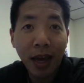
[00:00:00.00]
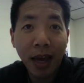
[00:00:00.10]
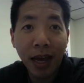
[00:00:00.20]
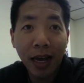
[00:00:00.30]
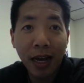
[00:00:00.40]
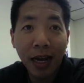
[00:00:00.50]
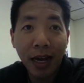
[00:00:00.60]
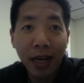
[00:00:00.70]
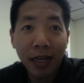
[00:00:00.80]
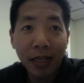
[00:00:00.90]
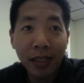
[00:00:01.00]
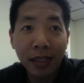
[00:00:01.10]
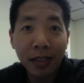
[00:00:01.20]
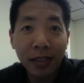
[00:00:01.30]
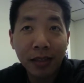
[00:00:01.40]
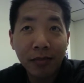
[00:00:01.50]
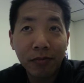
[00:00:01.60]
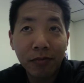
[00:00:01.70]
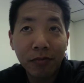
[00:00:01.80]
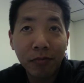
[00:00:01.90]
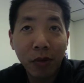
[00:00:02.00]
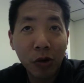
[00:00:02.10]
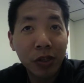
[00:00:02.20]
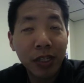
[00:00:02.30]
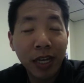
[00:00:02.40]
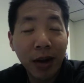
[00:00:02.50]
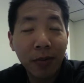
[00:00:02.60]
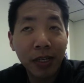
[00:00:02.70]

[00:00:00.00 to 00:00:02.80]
And most of the time,